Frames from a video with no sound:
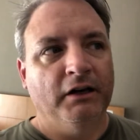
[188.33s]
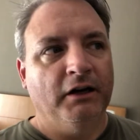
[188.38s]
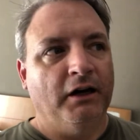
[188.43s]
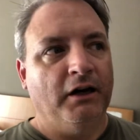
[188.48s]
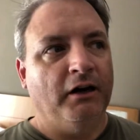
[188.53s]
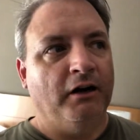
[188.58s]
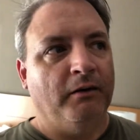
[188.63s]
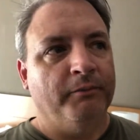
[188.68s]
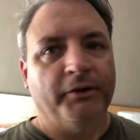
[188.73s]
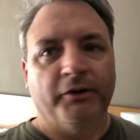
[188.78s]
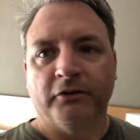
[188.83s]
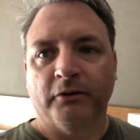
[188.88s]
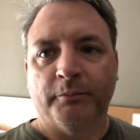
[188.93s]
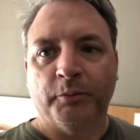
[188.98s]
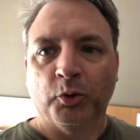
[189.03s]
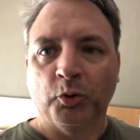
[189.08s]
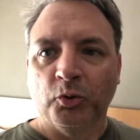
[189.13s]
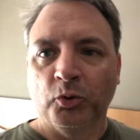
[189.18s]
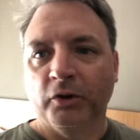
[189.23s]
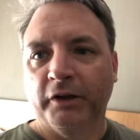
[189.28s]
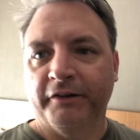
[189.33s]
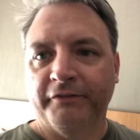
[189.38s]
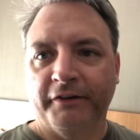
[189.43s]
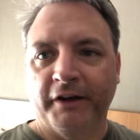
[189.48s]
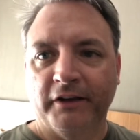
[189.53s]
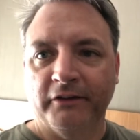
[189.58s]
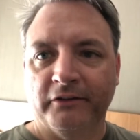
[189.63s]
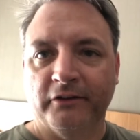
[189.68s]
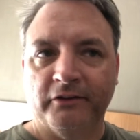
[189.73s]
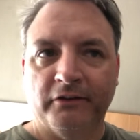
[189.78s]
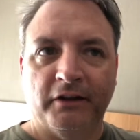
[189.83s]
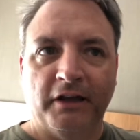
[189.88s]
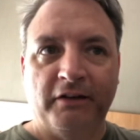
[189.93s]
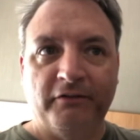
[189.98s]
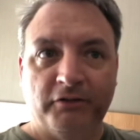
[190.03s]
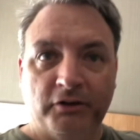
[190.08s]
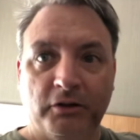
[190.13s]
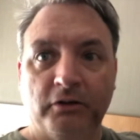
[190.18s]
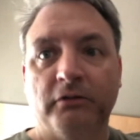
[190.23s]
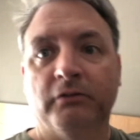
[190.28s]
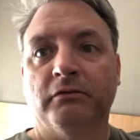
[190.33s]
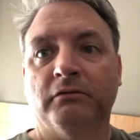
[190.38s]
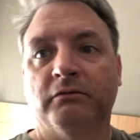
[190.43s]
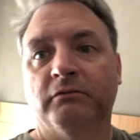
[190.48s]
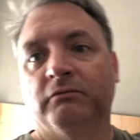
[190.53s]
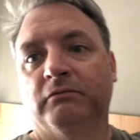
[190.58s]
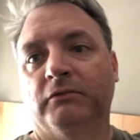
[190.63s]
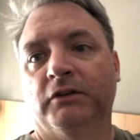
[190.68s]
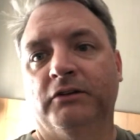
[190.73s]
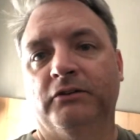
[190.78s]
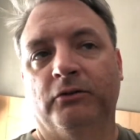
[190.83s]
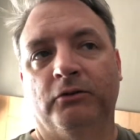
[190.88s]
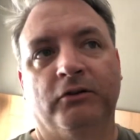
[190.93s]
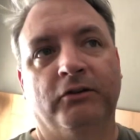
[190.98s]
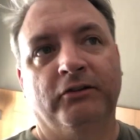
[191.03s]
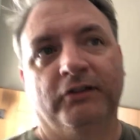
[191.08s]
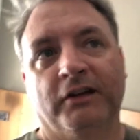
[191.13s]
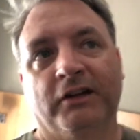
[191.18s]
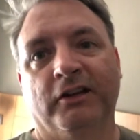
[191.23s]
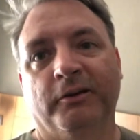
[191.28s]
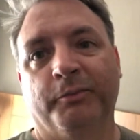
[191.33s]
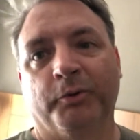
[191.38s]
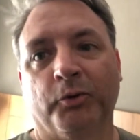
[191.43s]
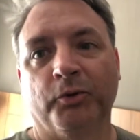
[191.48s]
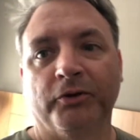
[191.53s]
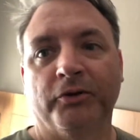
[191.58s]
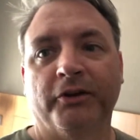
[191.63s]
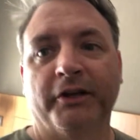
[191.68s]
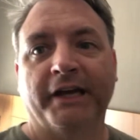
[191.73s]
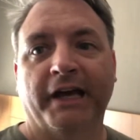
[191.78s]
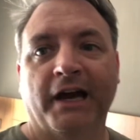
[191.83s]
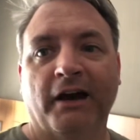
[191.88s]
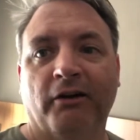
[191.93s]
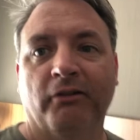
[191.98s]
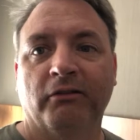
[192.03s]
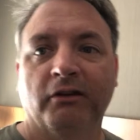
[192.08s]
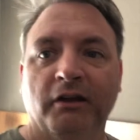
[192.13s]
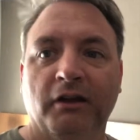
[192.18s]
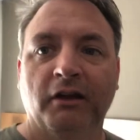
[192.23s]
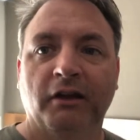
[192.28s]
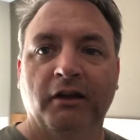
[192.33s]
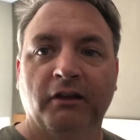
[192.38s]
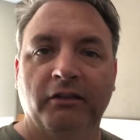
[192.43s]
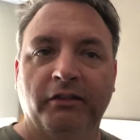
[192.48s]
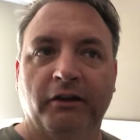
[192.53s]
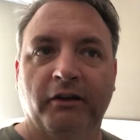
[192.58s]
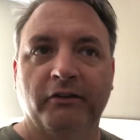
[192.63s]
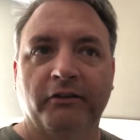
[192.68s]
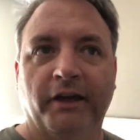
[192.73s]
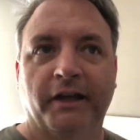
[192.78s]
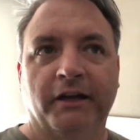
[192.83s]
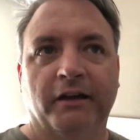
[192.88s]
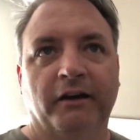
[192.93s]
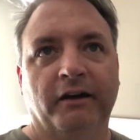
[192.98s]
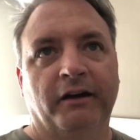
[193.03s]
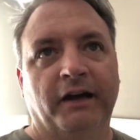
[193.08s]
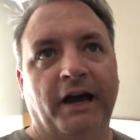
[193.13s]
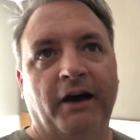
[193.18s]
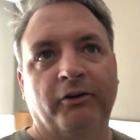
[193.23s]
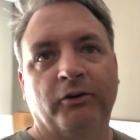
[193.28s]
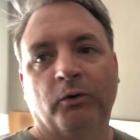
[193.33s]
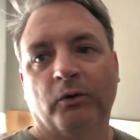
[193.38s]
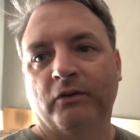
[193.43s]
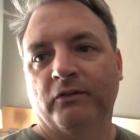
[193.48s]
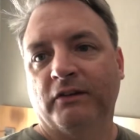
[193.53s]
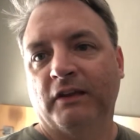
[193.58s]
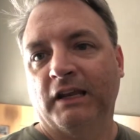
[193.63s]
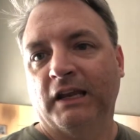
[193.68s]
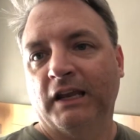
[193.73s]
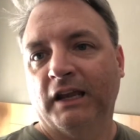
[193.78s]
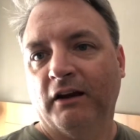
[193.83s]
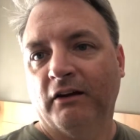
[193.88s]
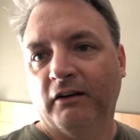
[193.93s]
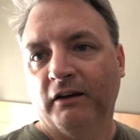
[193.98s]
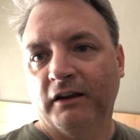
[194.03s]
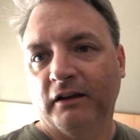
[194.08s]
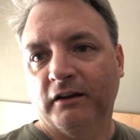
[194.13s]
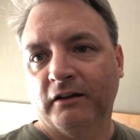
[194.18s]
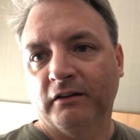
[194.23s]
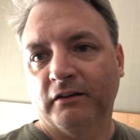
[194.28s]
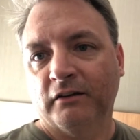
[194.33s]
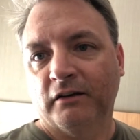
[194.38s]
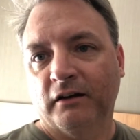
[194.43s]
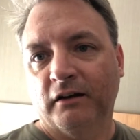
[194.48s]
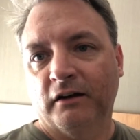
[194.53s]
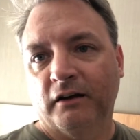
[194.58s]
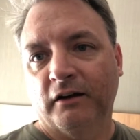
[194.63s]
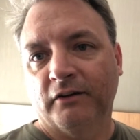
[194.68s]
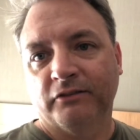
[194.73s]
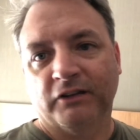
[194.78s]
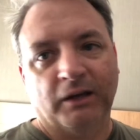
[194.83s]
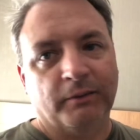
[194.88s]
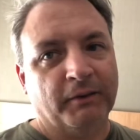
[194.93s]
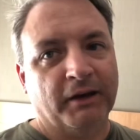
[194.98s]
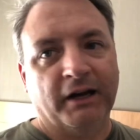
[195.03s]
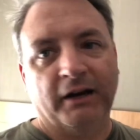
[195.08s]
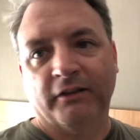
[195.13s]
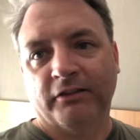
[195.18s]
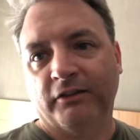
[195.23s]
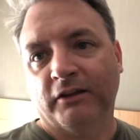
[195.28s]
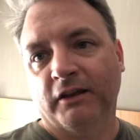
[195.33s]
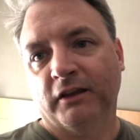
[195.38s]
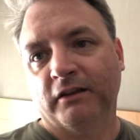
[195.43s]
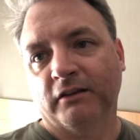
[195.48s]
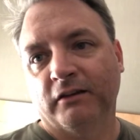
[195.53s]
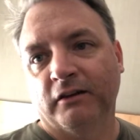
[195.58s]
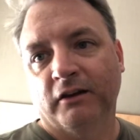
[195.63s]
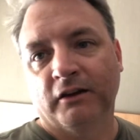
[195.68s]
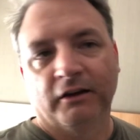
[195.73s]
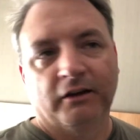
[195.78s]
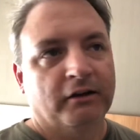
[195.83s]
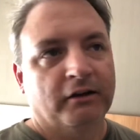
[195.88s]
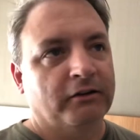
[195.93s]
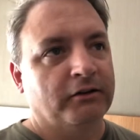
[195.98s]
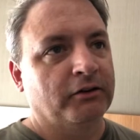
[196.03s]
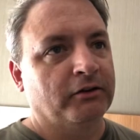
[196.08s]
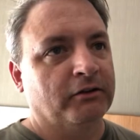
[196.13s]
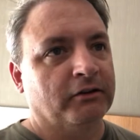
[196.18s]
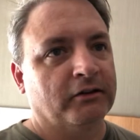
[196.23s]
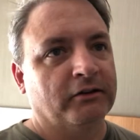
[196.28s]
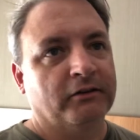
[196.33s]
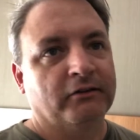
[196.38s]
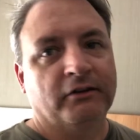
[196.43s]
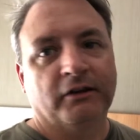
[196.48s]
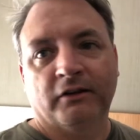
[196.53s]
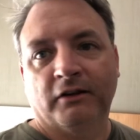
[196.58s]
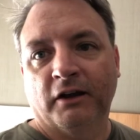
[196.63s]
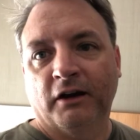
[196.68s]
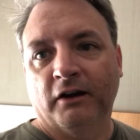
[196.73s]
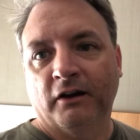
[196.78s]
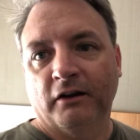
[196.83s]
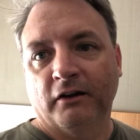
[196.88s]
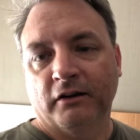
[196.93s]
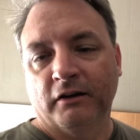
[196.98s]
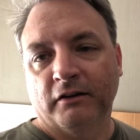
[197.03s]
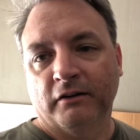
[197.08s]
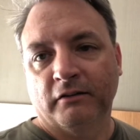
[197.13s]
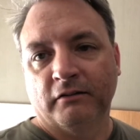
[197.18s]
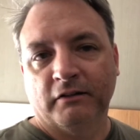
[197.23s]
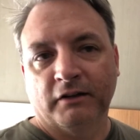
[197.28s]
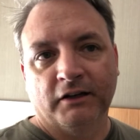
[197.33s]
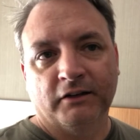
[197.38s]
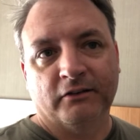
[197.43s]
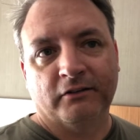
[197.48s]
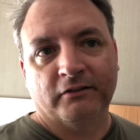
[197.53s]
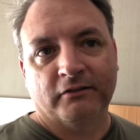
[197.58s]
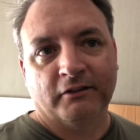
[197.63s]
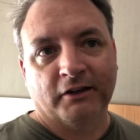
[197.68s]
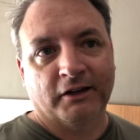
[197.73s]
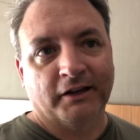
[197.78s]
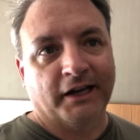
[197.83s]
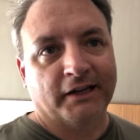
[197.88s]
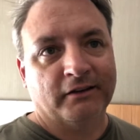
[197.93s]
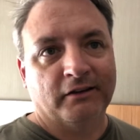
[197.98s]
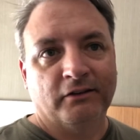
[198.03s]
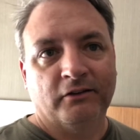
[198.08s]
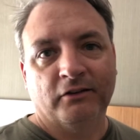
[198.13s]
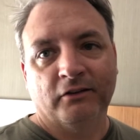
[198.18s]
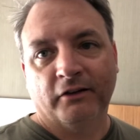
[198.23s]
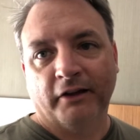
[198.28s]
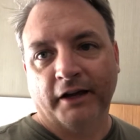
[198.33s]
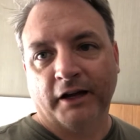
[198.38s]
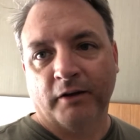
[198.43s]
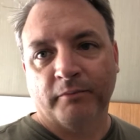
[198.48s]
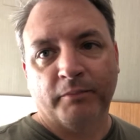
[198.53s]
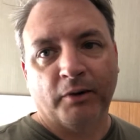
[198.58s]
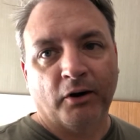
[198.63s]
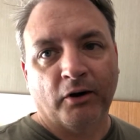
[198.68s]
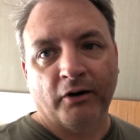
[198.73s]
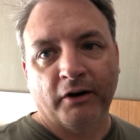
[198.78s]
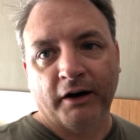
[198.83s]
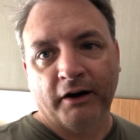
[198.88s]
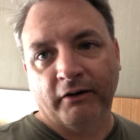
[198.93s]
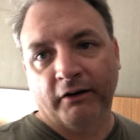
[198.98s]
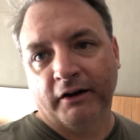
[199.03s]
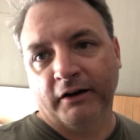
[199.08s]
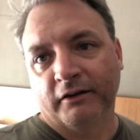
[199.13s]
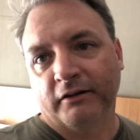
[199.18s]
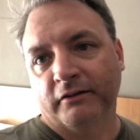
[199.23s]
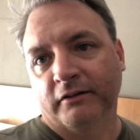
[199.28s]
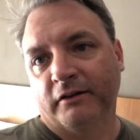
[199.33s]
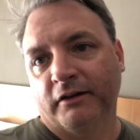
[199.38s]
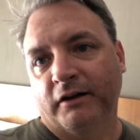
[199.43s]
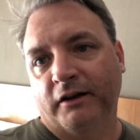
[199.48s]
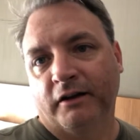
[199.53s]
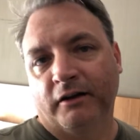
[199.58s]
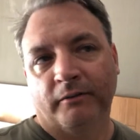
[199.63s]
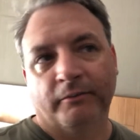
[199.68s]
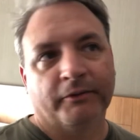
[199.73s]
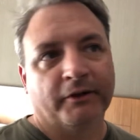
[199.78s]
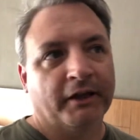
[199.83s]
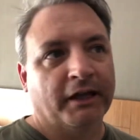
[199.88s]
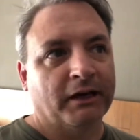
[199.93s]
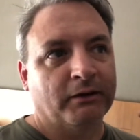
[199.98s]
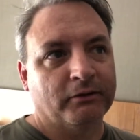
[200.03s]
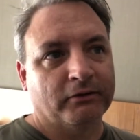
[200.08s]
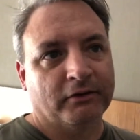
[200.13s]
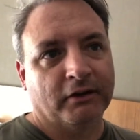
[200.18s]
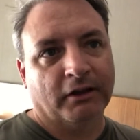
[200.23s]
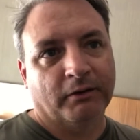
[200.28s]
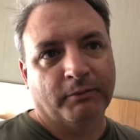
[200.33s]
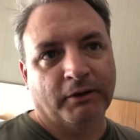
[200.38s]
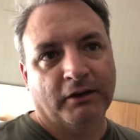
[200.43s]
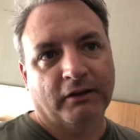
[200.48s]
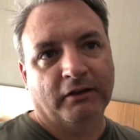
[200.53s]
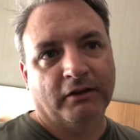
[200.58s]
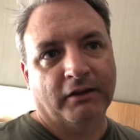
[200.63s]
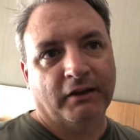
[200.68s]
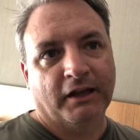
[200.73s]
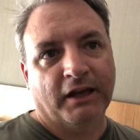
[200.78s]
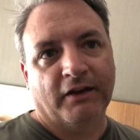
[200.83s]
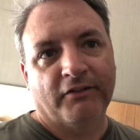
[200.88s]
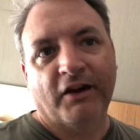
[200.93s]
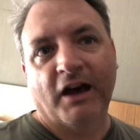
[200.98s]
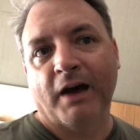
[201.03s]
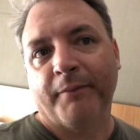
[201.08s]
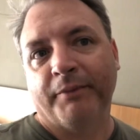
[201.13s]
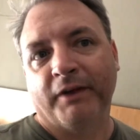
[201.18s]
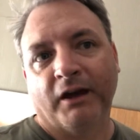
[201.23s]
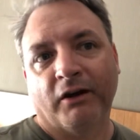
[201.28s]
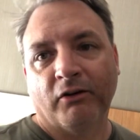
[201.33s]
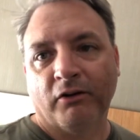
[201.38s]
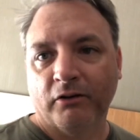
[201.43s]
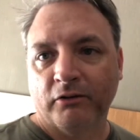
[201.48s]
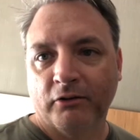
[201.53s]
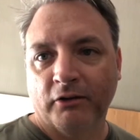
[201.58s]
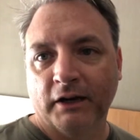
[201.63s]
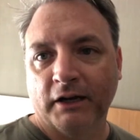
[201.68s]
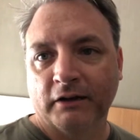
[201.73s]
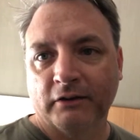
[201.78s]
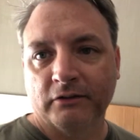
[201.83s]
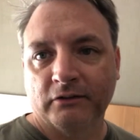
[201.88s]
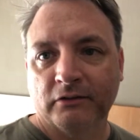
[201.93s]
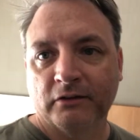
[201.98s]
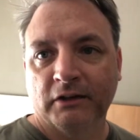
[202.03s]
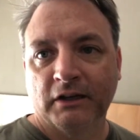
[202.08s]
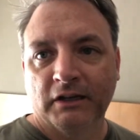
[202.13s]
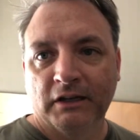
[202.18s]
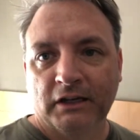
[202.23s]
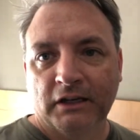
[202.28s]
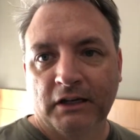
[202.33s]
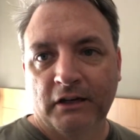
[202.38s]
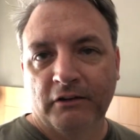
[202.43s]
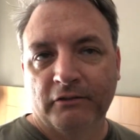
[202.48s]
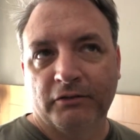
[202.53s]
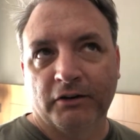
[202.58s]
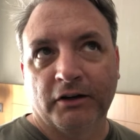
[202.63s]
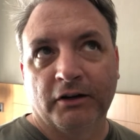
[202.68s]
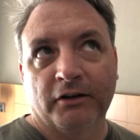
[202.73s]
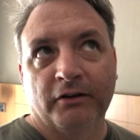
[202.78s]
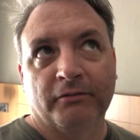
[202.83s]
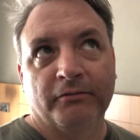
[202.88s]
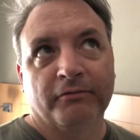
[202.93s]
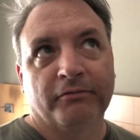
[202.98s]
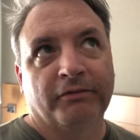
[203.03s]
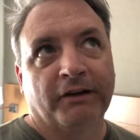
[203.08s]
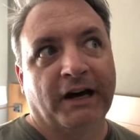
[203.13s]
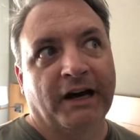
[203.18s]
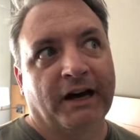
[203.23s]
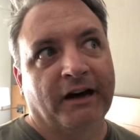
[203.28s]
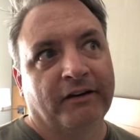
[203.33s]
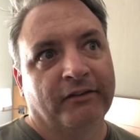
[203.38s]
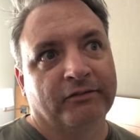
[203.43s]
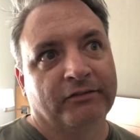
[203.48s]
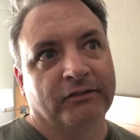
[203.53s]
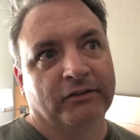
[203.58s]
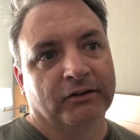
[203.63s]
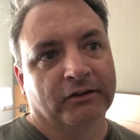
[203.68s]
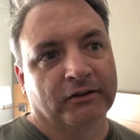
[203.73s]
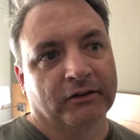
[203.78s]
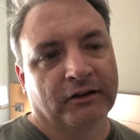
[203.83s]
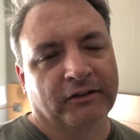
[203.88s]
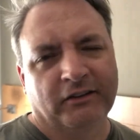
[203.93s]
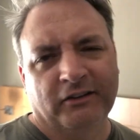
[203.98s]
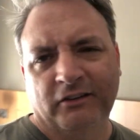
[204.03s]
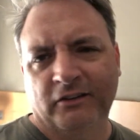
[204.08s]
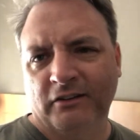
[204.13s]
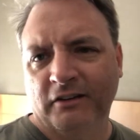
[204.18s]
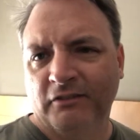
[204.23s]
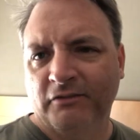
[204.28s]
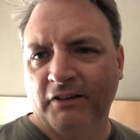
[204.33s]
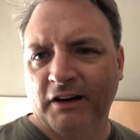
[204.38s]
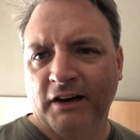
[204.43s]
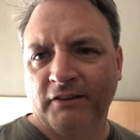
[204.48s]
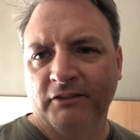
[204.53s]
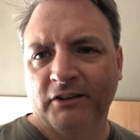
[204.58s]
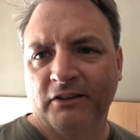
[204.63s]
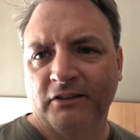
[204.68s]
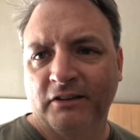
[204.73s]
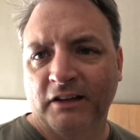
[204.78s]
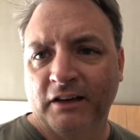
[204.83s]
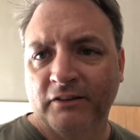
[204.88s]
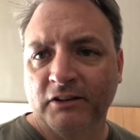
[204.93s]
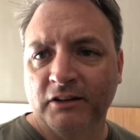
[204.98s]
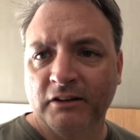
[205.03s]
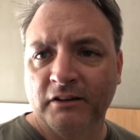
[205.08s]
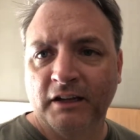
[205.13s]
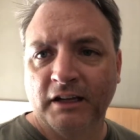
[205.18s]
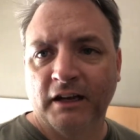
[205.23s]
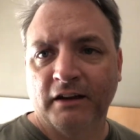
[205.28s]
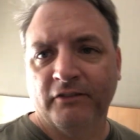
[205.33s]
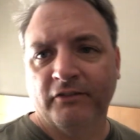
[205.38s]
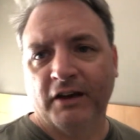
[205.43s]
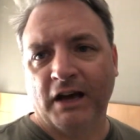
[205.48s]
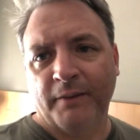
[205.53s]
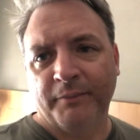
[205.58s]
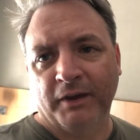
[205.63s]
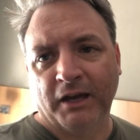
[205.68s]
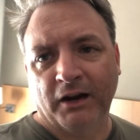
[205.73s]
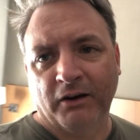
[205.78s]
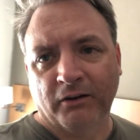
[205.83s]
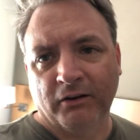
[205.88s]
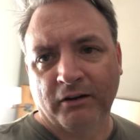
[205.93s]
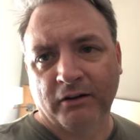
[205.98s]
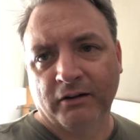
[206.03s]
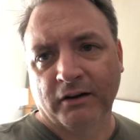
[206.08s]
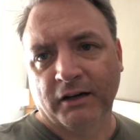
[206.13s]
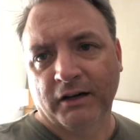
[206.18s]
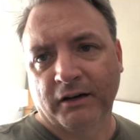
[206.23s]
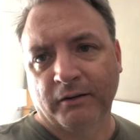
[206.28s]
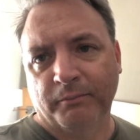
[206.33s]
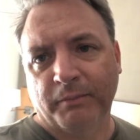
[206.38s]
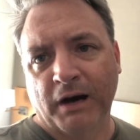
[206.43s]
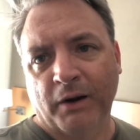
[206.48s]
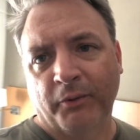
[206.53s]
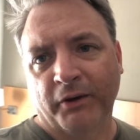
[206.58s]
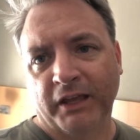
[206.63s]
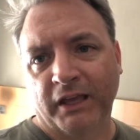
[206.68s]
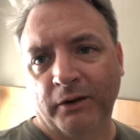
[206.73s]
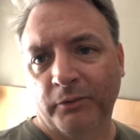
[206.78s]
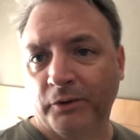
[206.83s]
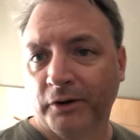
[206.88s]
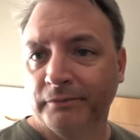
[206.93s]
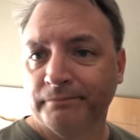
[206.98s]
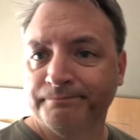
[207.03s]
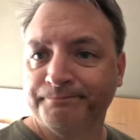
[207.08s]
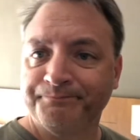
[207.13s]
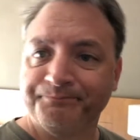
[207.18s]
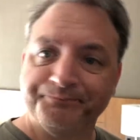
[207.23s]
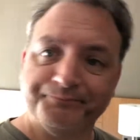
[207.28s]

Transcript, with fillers: Um, there's a pool that faces that view, so you can sit in the pool and look out. There's like a outdoor seating area, uh, same kind of thing. You can sit there and it's connected to like a bar area. Um, the lady was telling me that they have happy hour drinks from five to I think she said five to seven. They have happy hour, uh, buy one get one.